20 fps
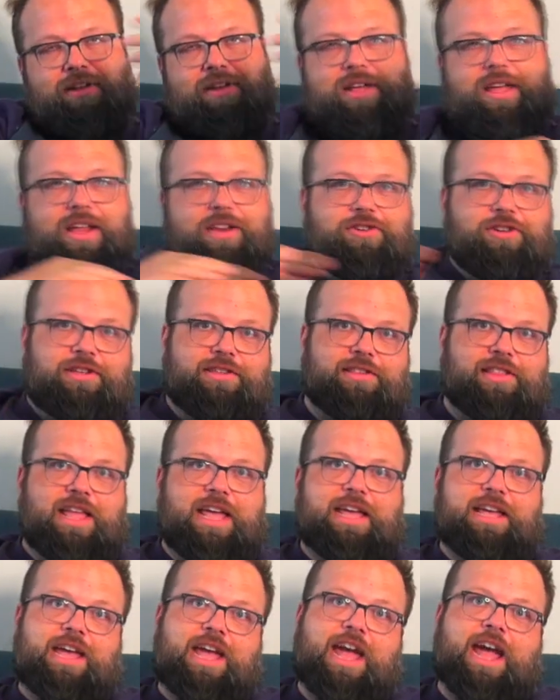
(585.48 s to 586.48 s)
And just
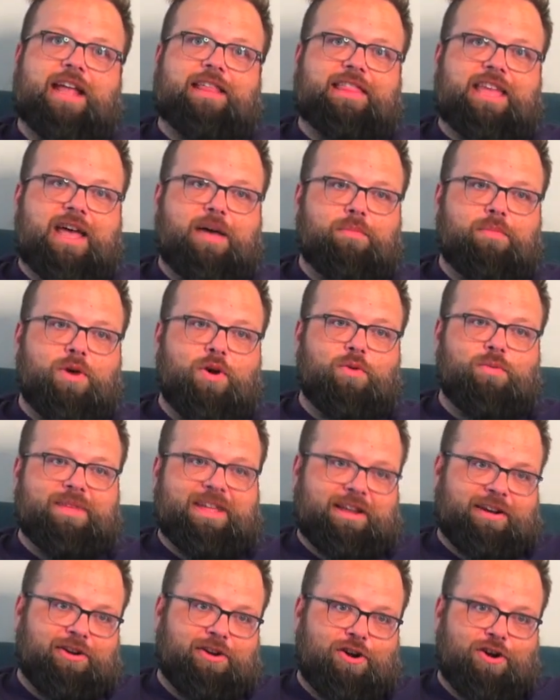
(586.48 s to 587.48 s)
like at that
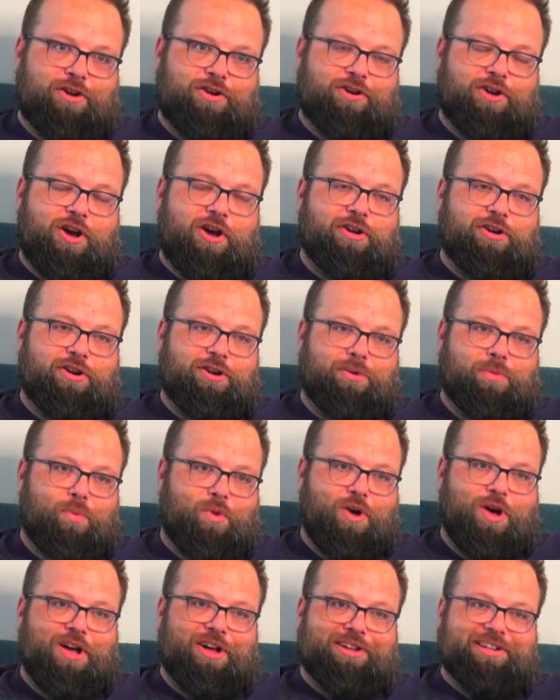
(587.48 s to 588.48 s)
moment, her daughter
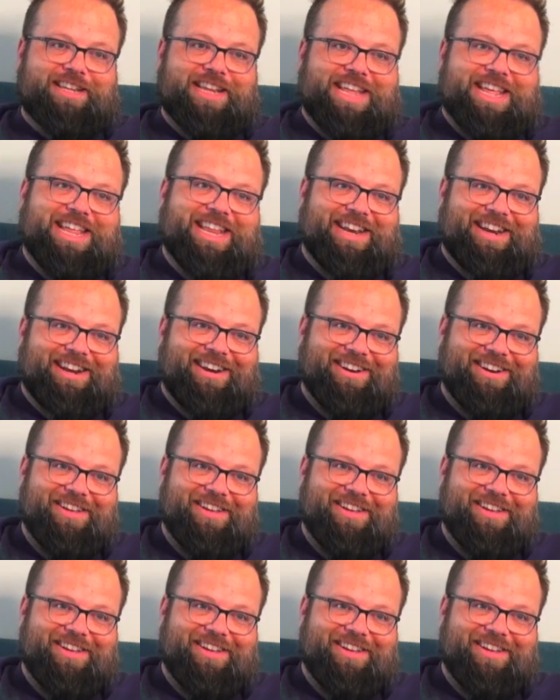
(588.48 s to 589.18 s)
walked in